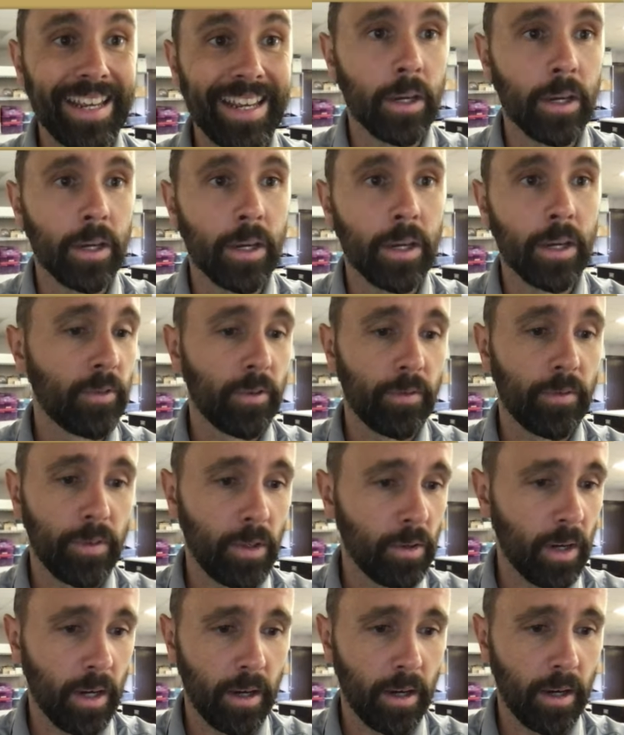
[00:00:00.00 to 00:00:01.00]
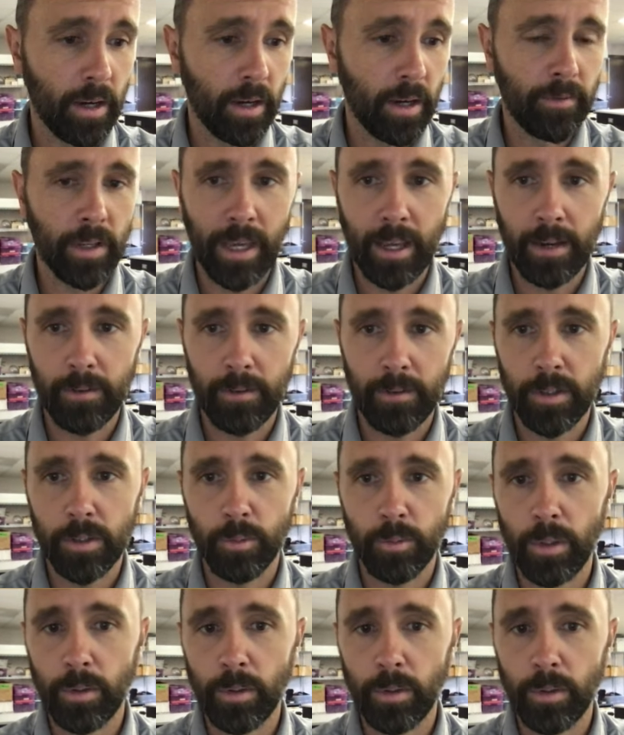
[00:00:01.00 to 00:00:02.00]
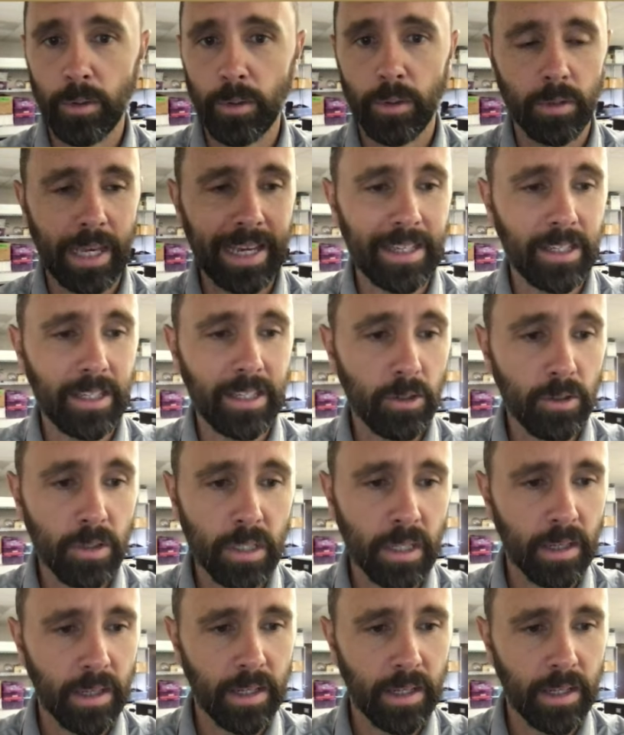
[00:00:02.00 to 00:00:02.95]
overview of Canvas. We will get used to this.